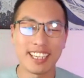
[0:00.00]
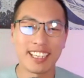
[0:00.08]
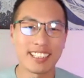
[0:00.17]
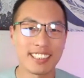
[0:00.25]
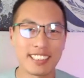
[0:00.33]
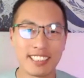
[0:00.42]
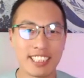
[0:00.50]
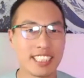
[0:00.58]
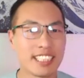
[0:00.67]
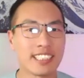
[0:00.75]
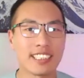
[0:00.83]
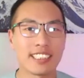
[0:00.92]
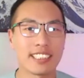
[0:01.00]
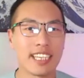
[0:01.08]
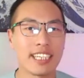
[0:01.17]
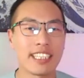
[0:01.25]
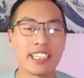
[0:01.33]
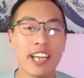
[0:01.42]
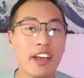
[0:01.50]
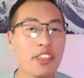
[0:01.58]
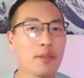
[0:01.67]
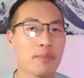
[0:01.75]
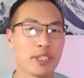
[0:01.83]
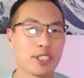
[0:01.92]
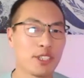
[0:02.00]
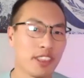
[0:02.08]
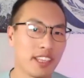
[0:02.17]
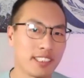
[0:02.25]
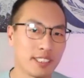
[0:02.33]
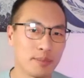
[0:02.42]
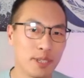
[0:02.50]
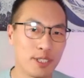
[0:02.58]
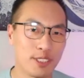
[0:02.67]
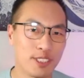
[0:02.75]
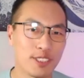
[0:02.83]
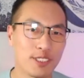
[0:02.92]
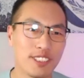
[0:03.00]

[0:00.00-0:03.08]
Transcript: and she's said nothing but good things about you